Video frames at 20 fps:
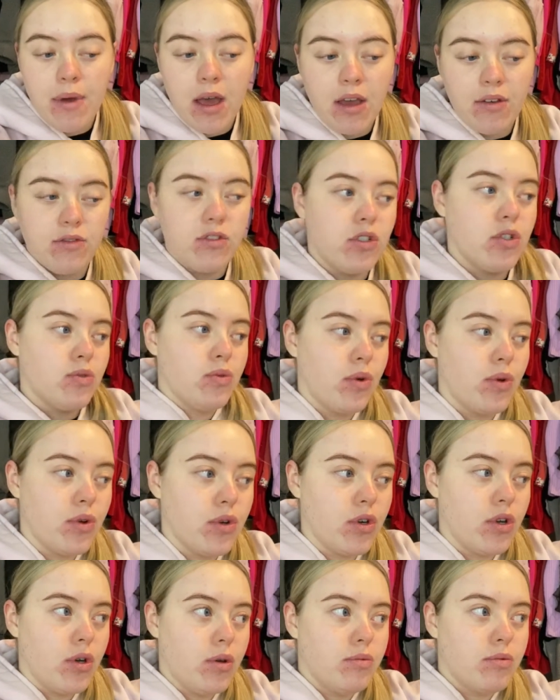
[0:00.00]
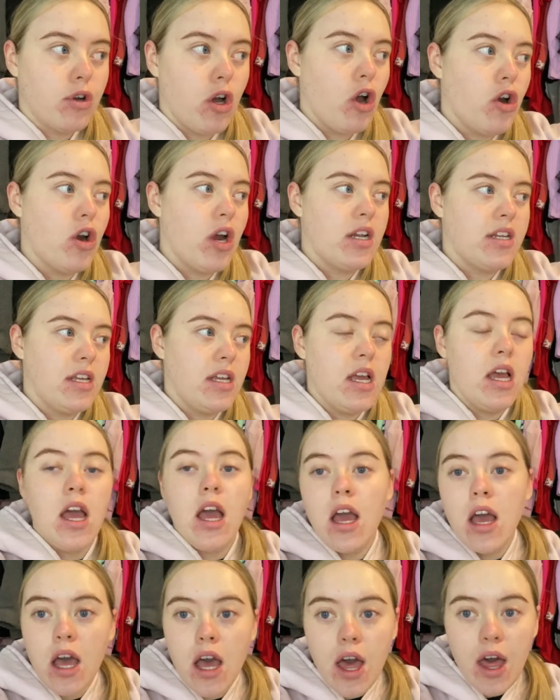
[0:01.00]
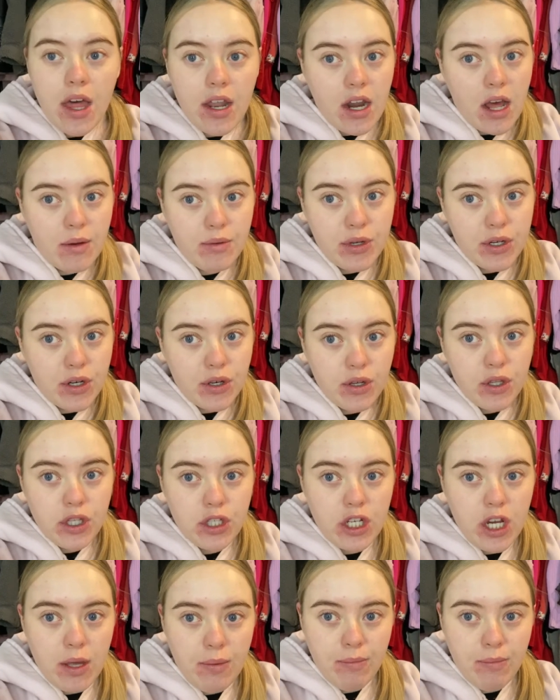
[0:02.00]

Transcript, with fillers: I've just woken up, got ready, and now I'm gonna go to the gym.